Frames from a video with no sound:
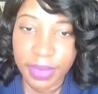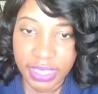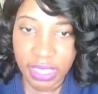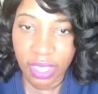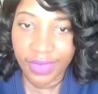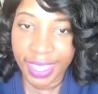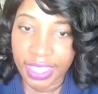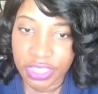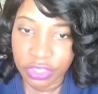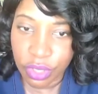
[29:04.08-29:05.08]
much of a
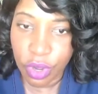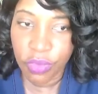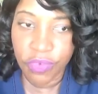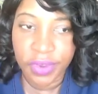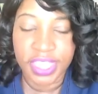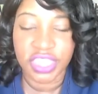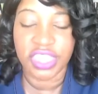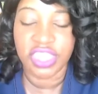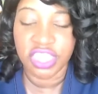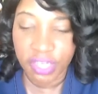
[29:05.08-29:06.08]
control freak. And
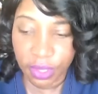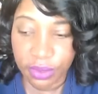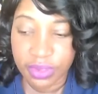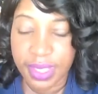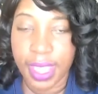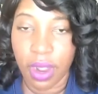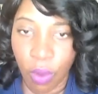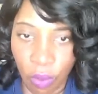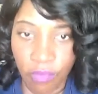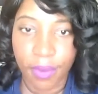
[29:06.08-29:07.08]
she shows that
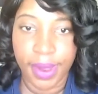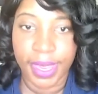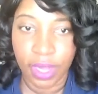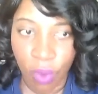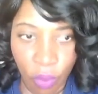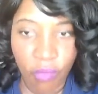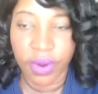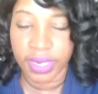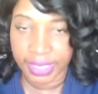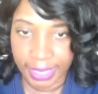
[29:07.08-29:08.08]
over and
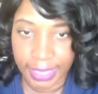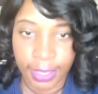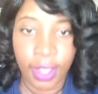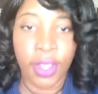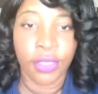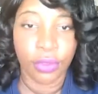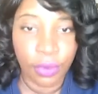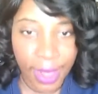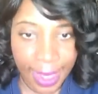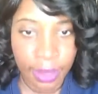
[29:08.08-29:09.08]
over again
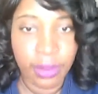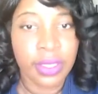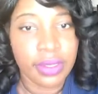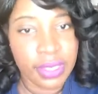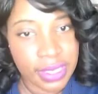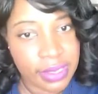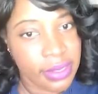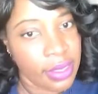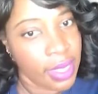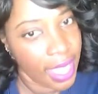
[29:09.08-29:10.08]
throughout this
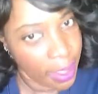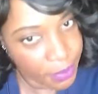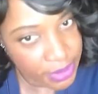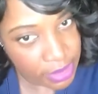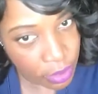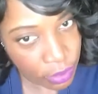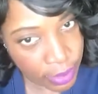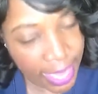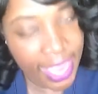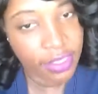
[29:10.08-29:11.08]

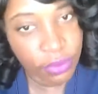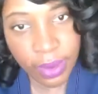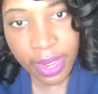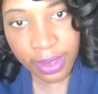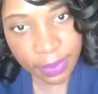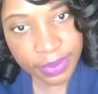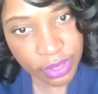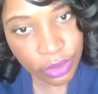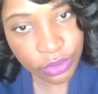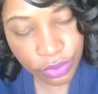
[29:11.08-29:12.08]
episode. And throughout
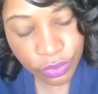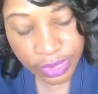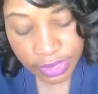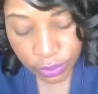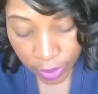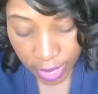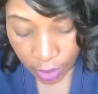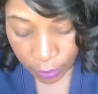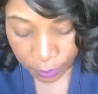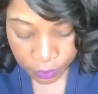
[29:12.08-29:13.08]
episode 2 as
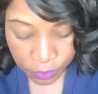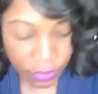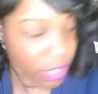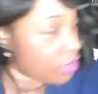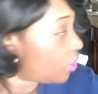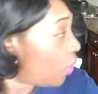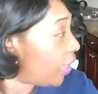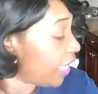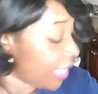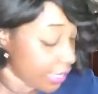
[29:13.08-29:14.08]
well.
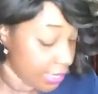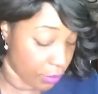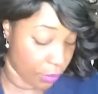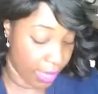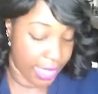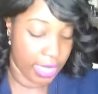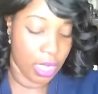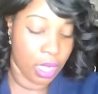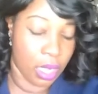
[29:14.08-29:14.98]
So anyway,